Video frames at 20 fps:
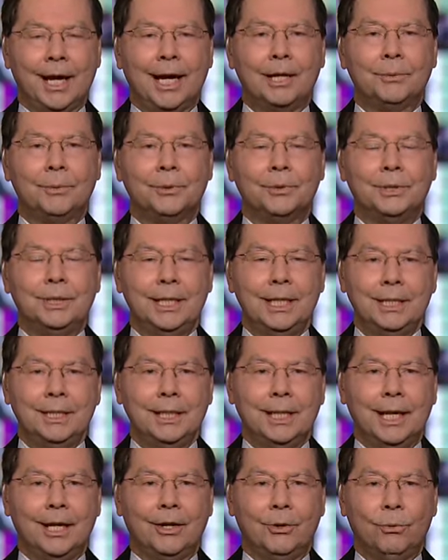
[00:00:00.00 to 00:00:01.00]
I will
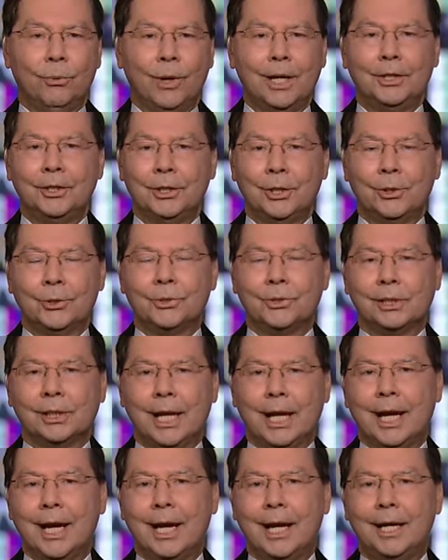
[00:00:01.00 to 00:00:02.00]
detail what those
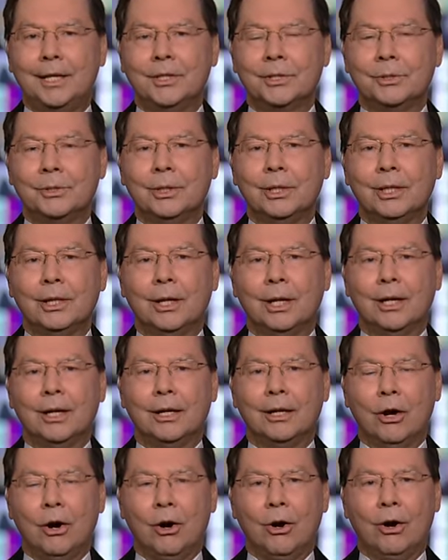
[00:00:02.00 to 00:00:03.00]
lies
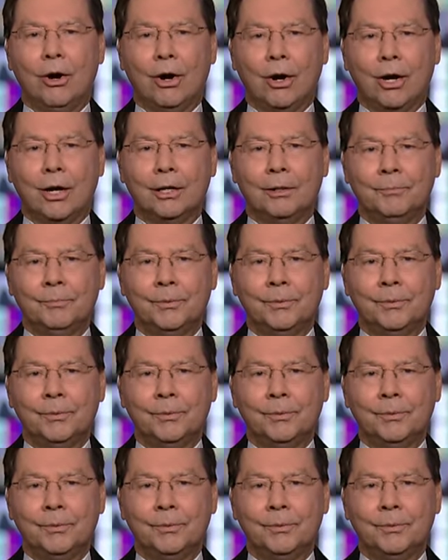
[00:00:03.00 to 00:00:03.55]
uh, are